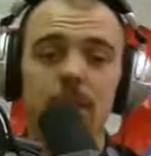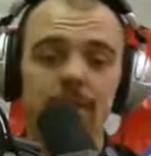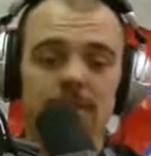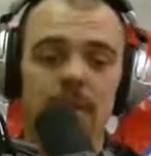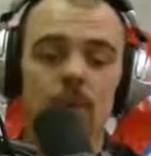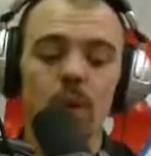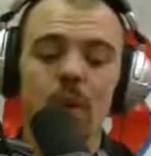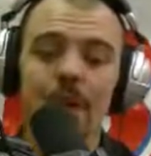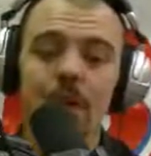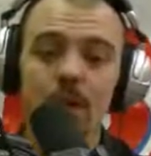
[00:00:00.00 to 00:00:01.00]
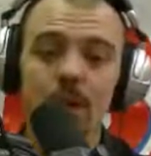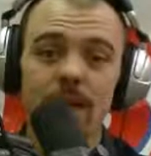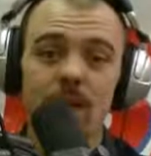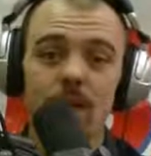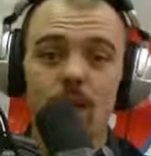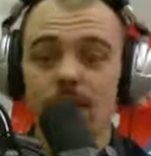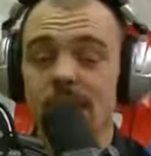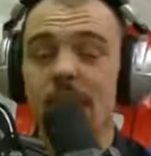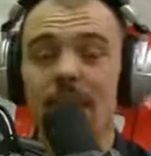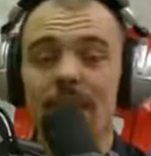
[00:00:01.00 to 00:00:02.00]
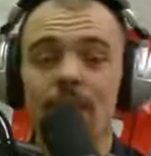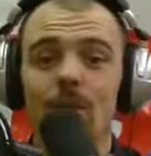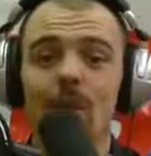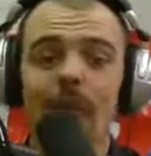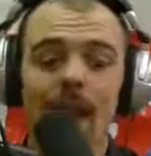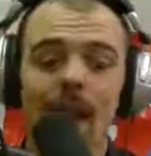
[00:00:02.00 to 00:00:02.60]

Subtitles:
because they were liquid or semi-liquid